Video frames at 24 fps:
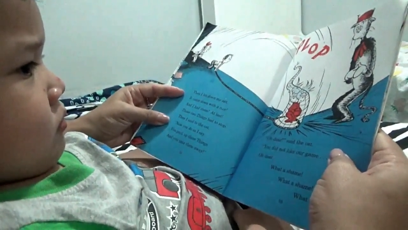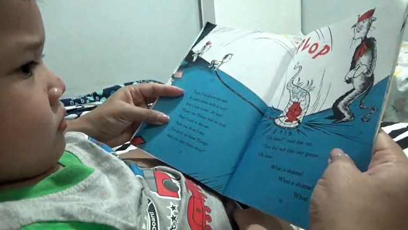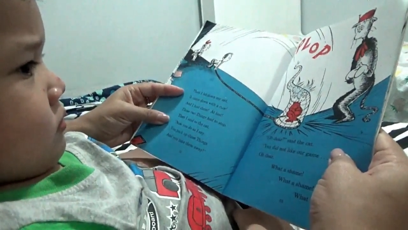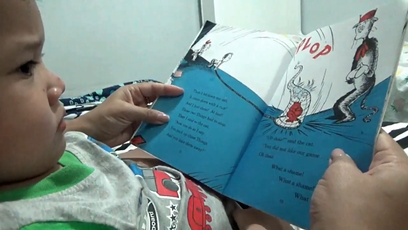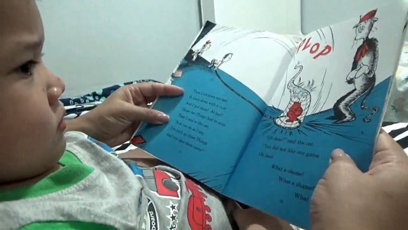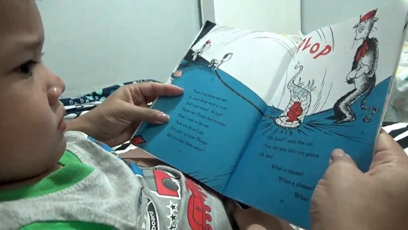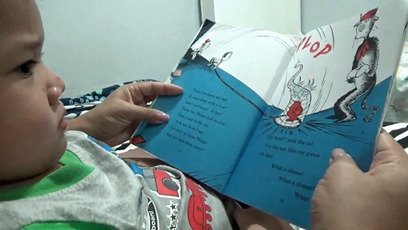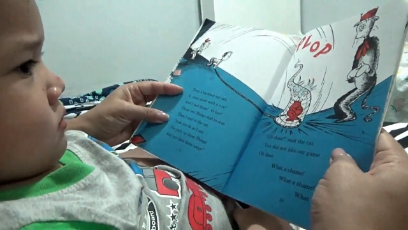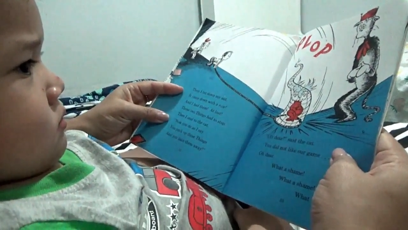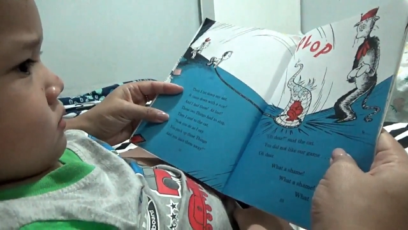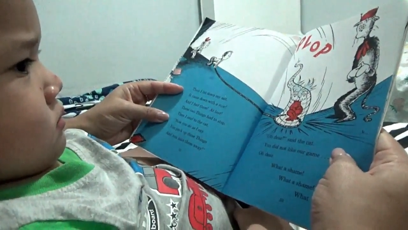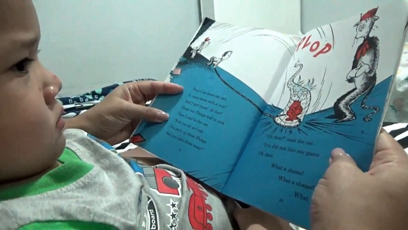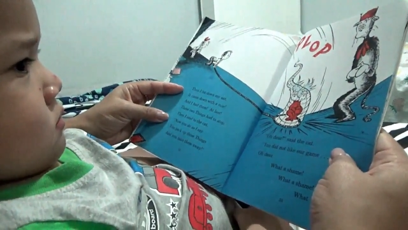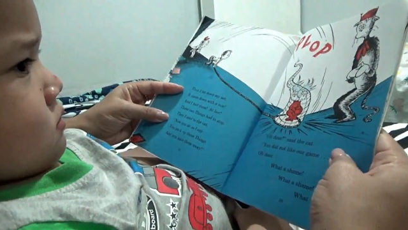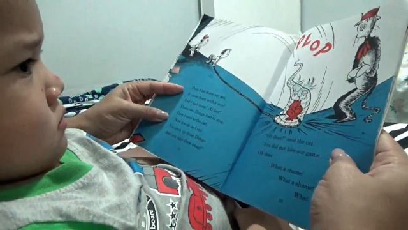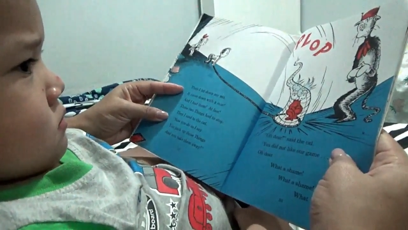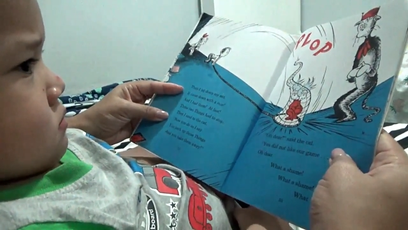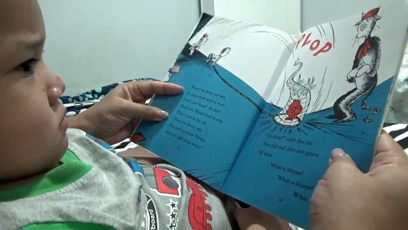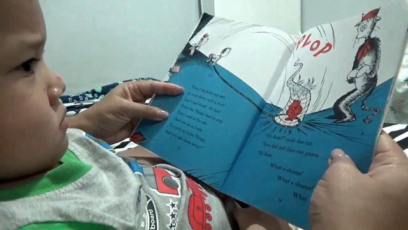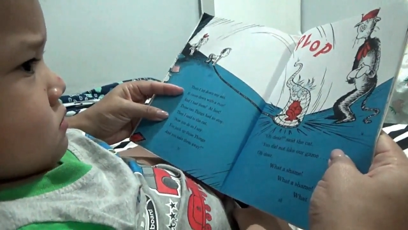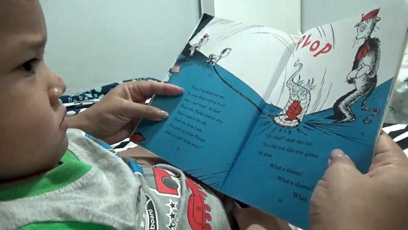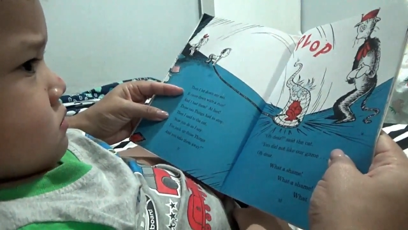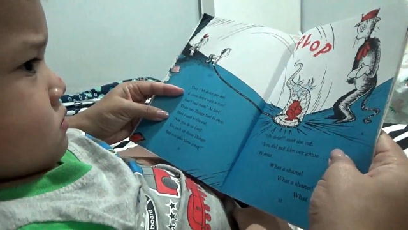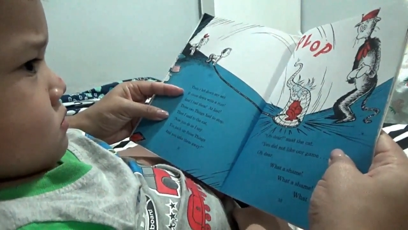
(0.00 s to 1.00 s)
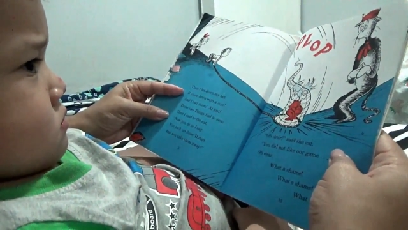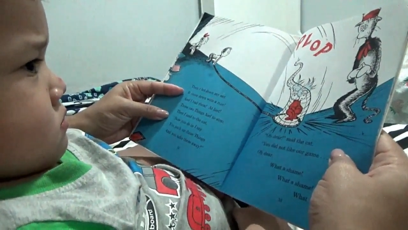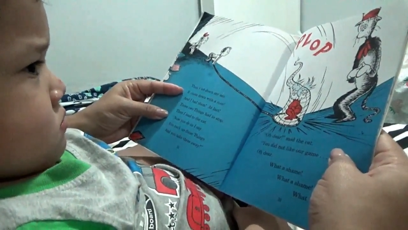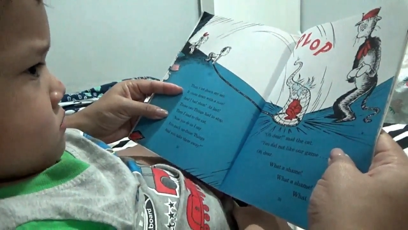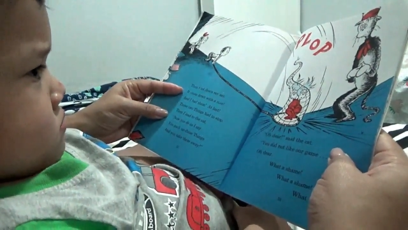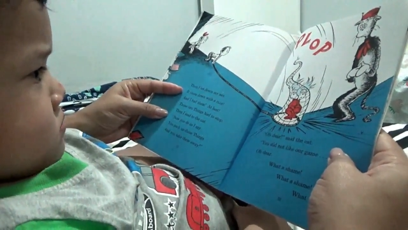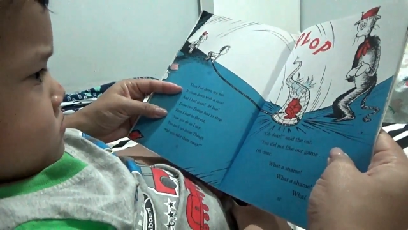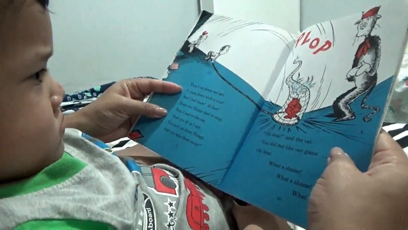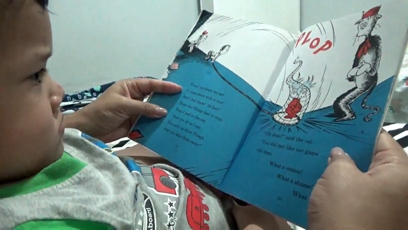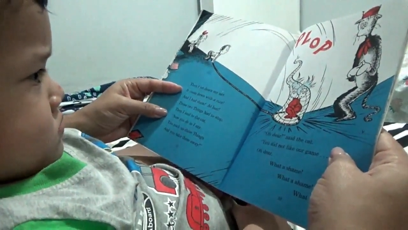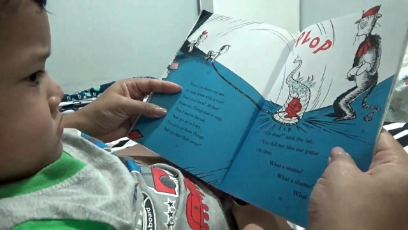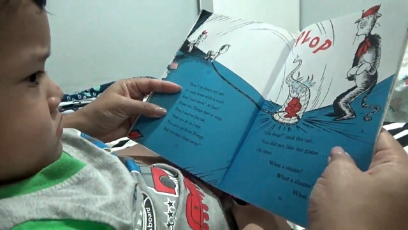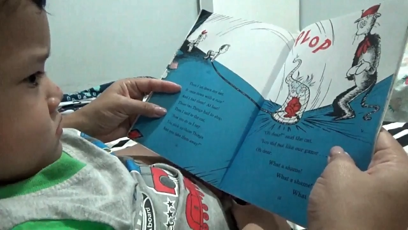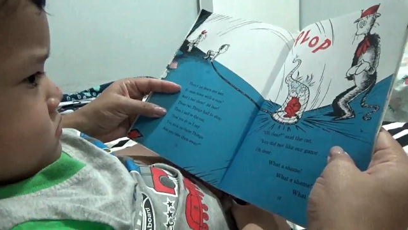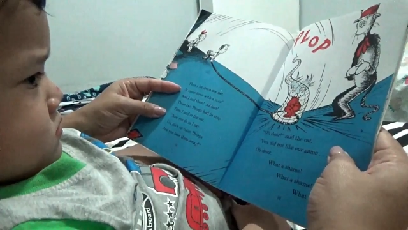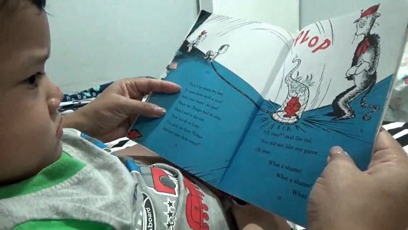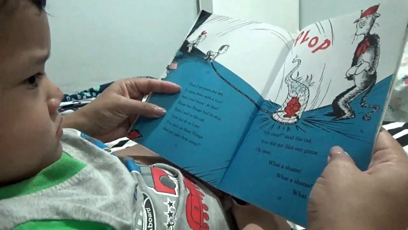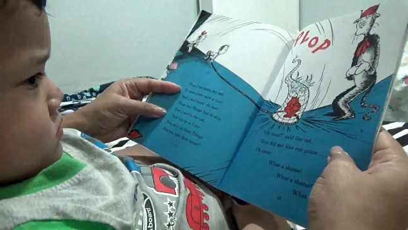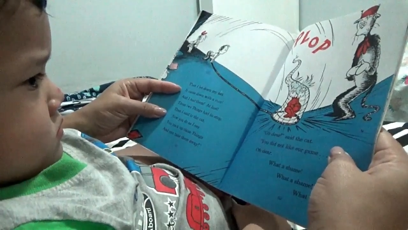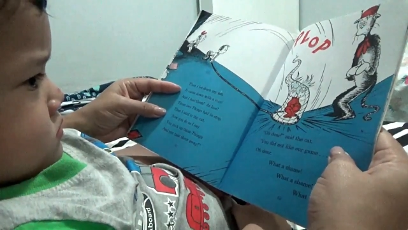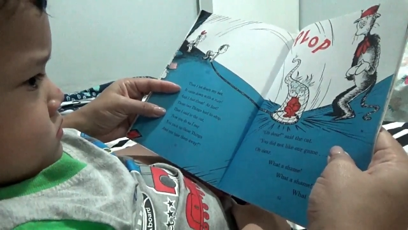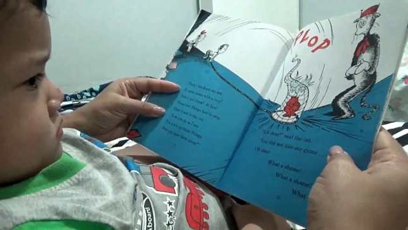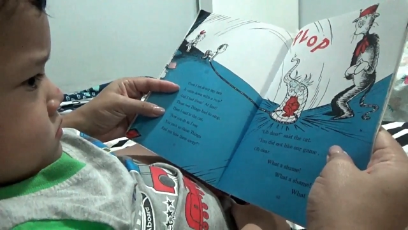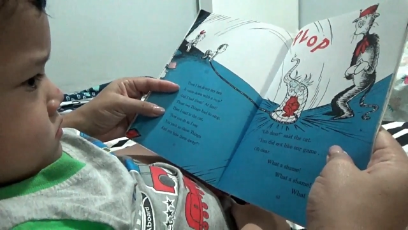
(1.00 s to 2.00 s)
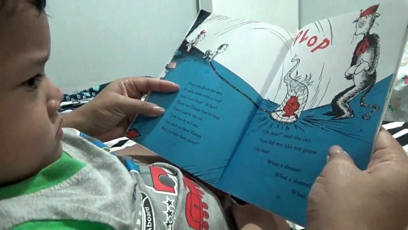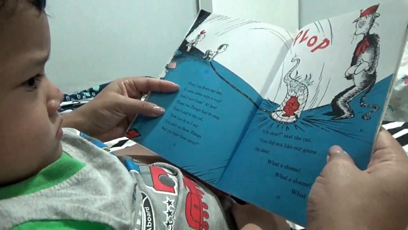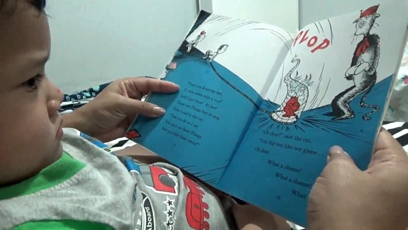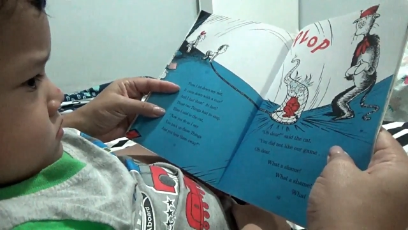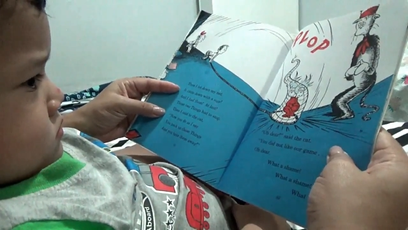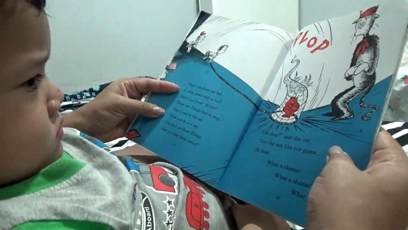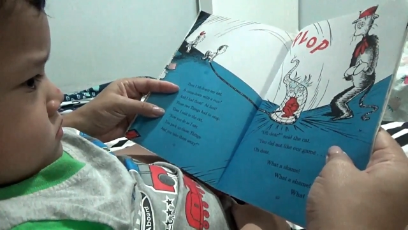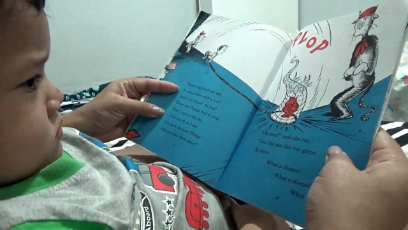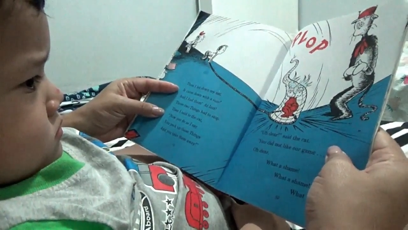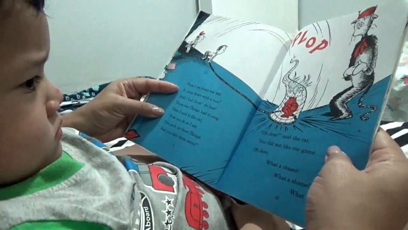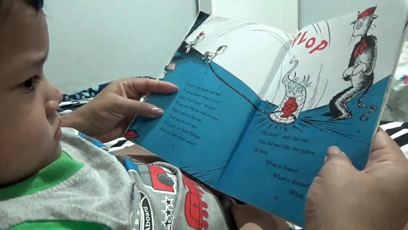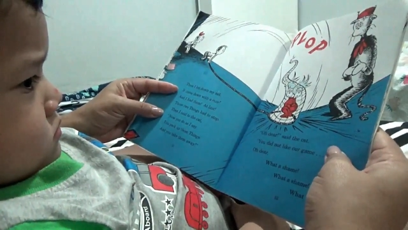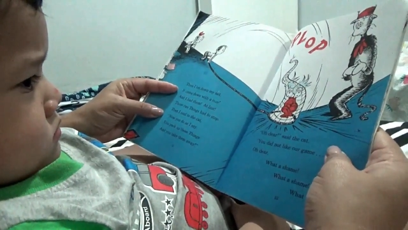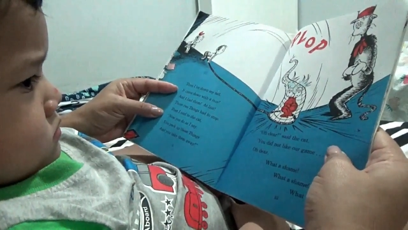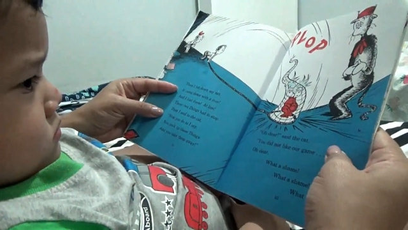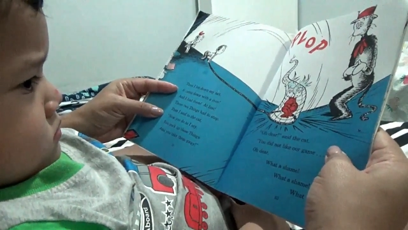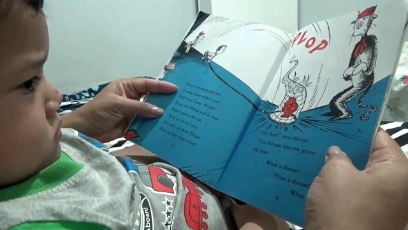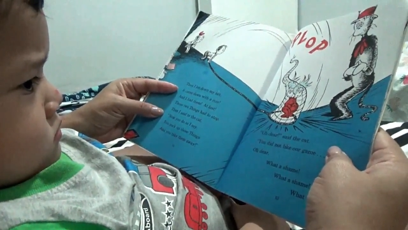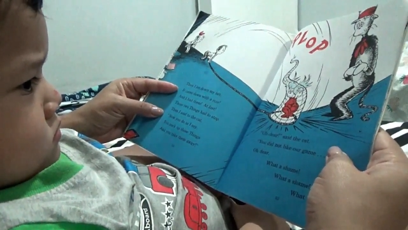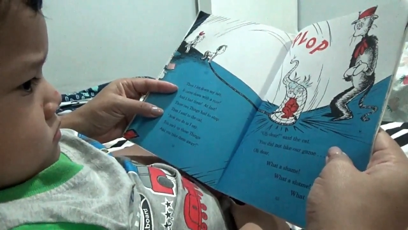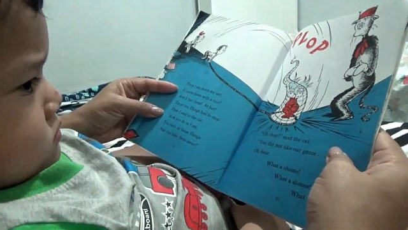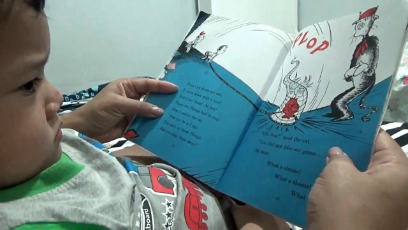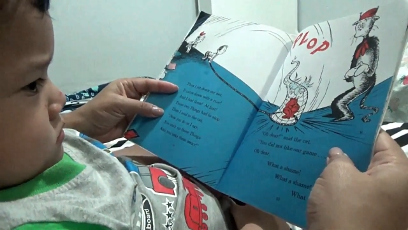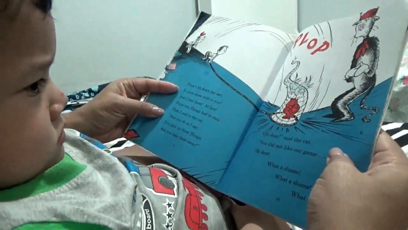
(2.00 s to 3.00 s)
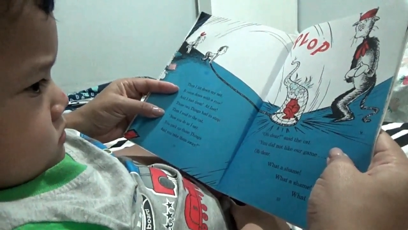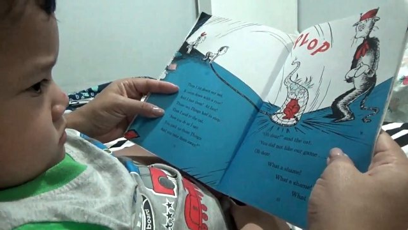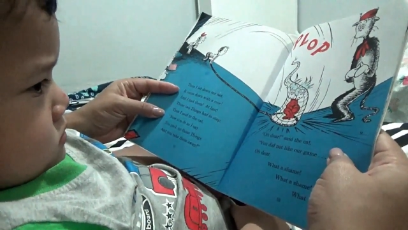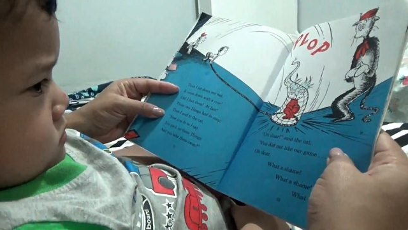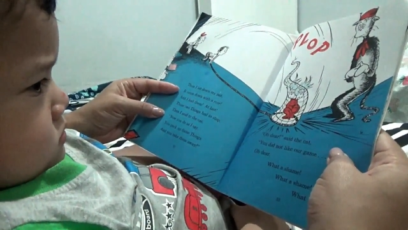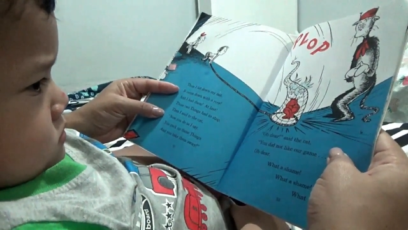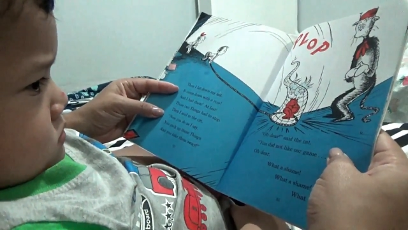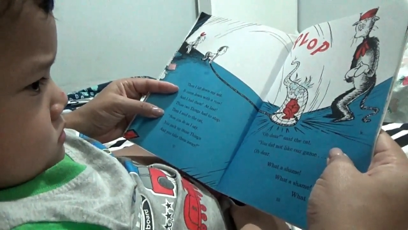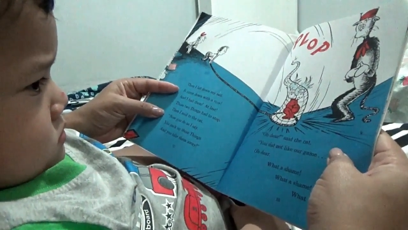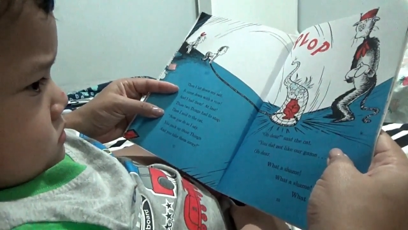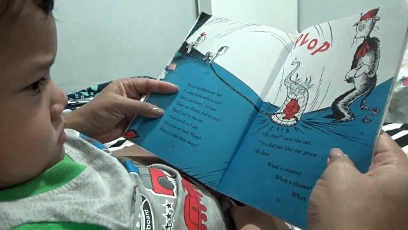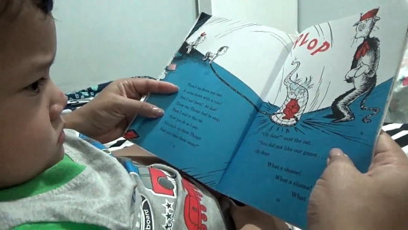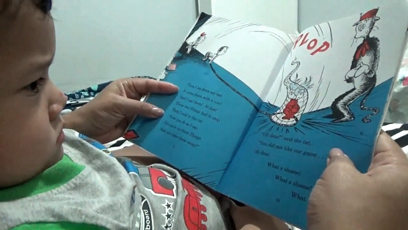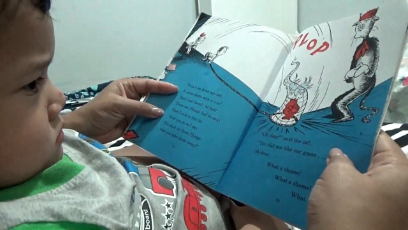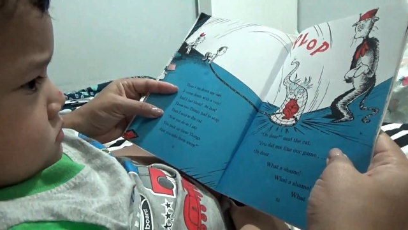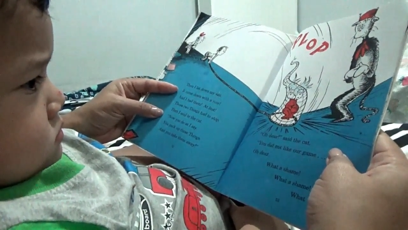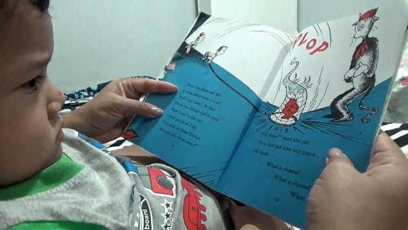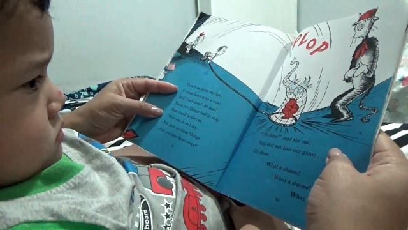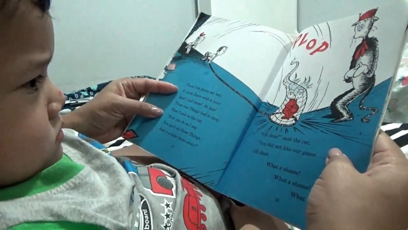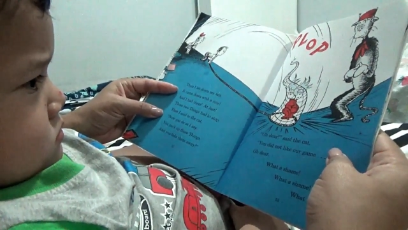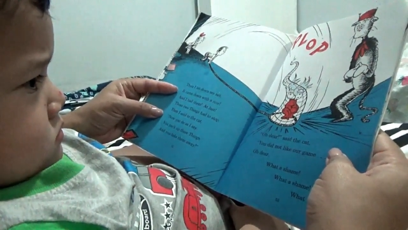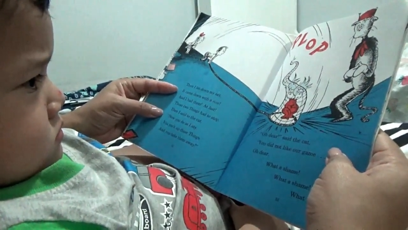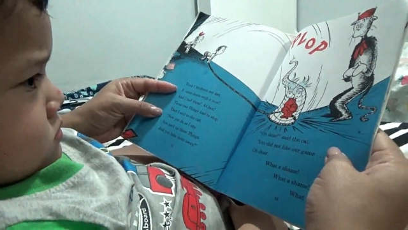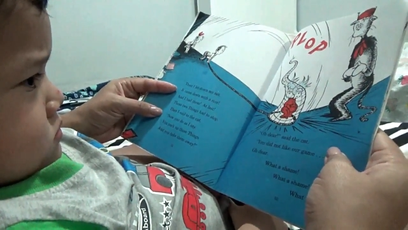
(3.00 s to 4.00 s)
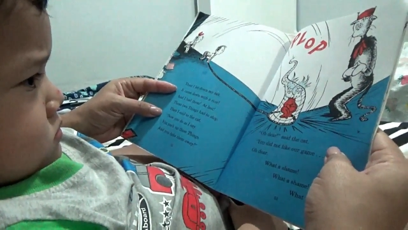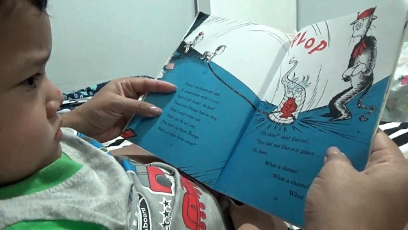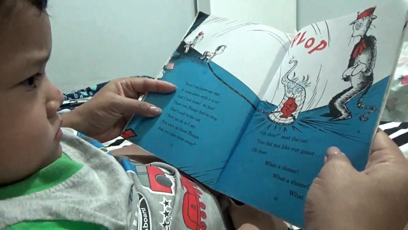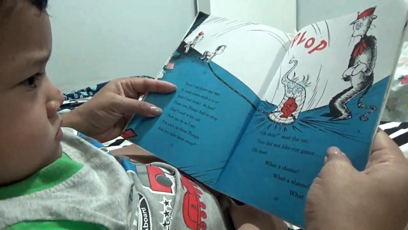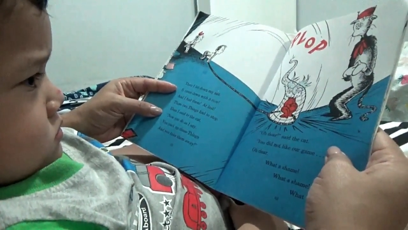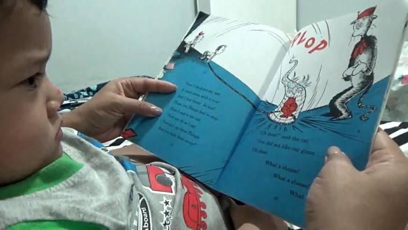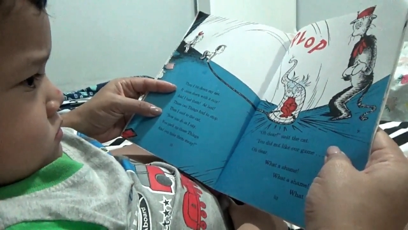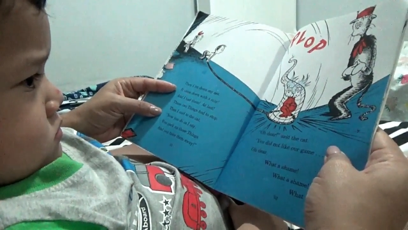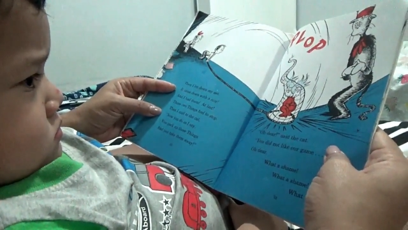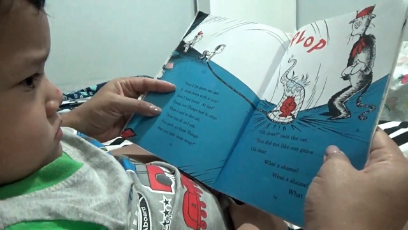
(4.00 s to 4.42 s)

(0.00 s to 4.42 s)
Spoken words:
No face is visible, so there are no lips to read.